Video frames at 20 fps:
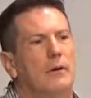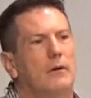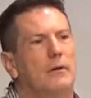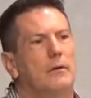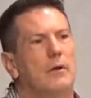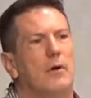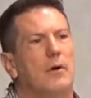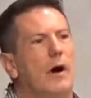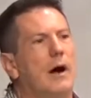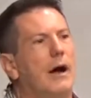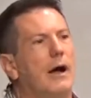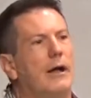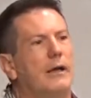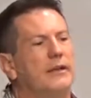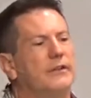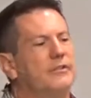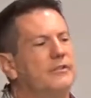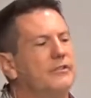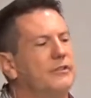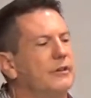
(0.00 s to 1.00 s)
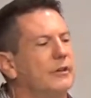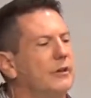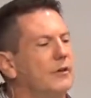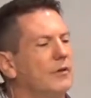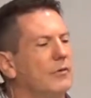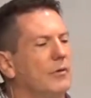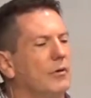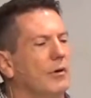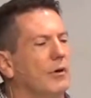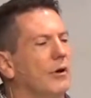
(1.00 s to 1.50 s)
No eye has seen,
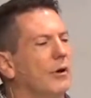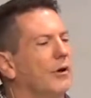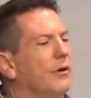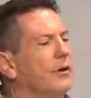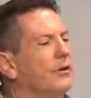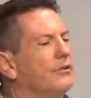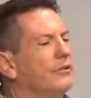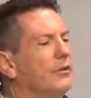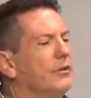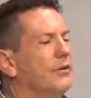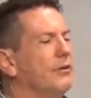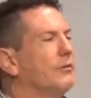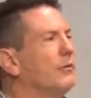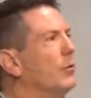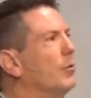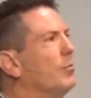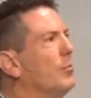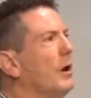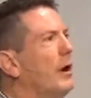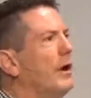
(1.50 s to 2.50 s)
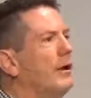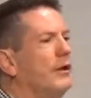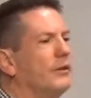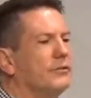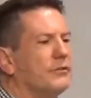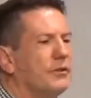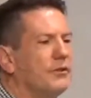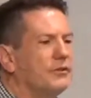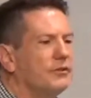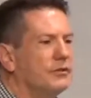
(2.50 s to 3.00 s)
nor ear has heard, nor mind
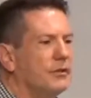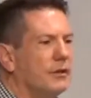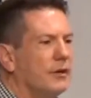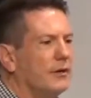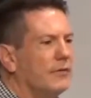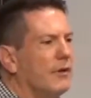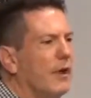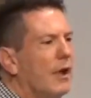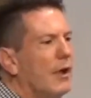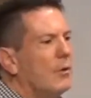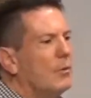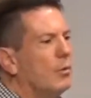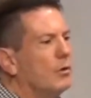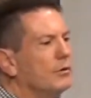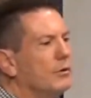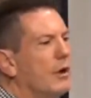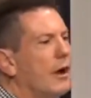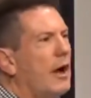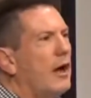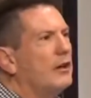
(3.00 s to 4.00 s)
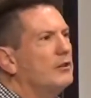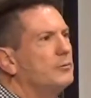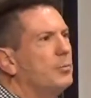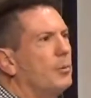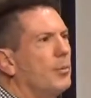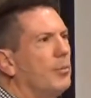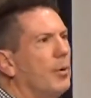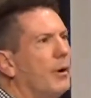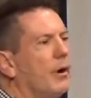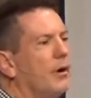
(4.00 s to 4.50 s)
has conceived what God has
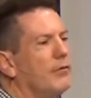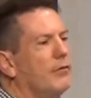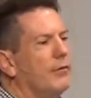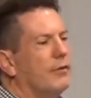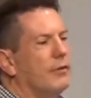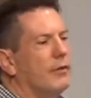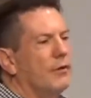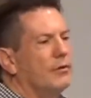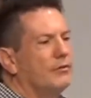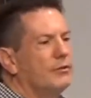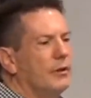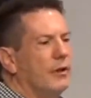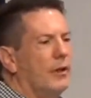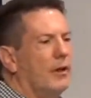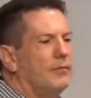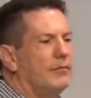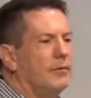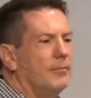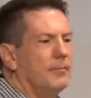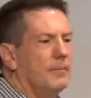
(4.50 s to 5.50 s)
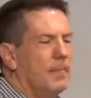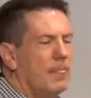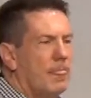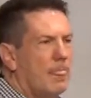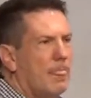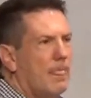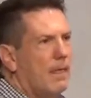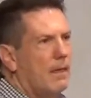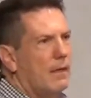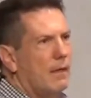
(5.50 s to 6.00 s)
prepared for those that love Him.
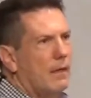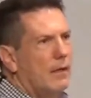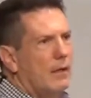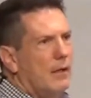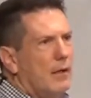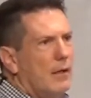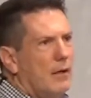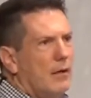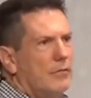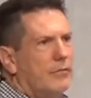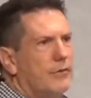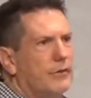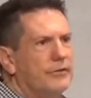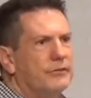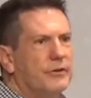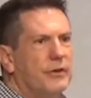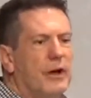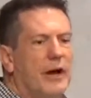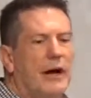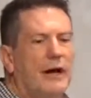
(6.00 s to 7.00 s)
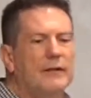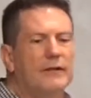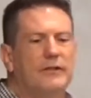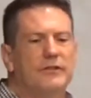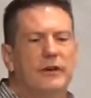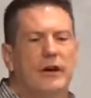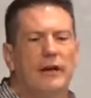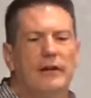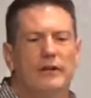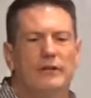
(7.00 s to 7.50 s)
Friends, God
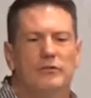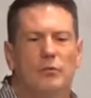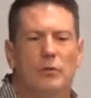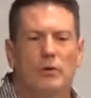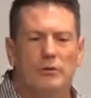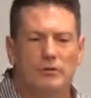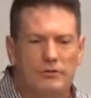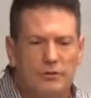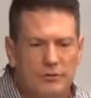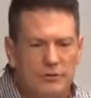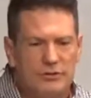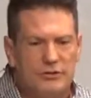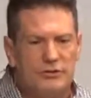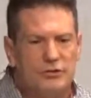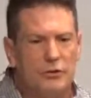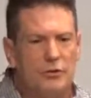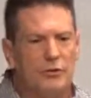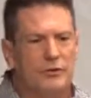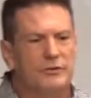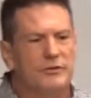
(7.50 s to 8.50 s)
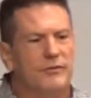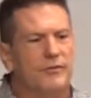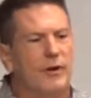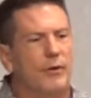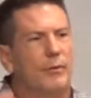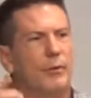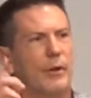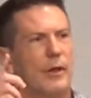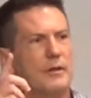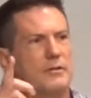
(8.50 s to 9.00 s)
designed His Word to assure us of our
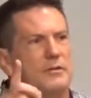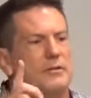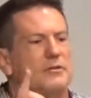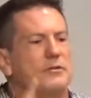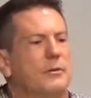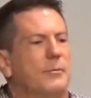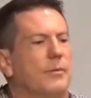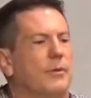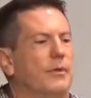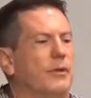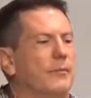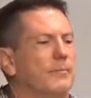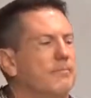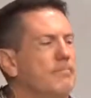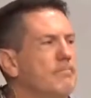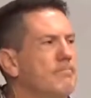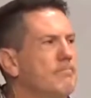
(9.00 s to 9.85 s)
relationship with Him.